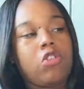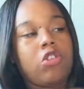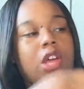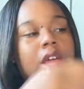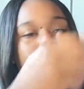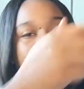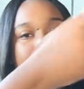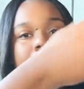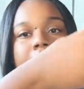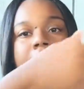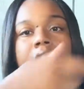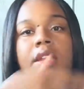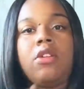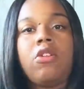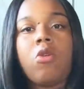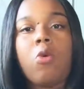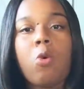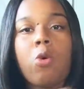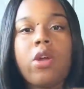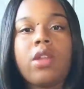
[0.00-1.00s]
stripes, and then these
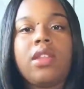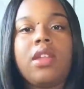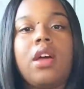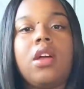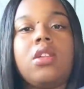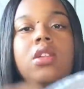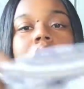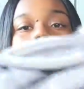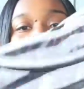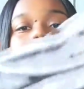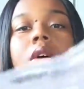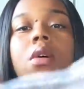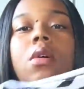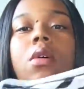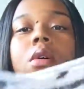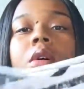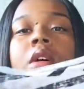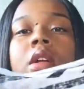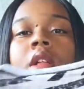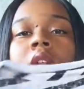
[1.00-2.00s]
are
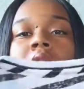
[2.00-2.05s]
horizontal.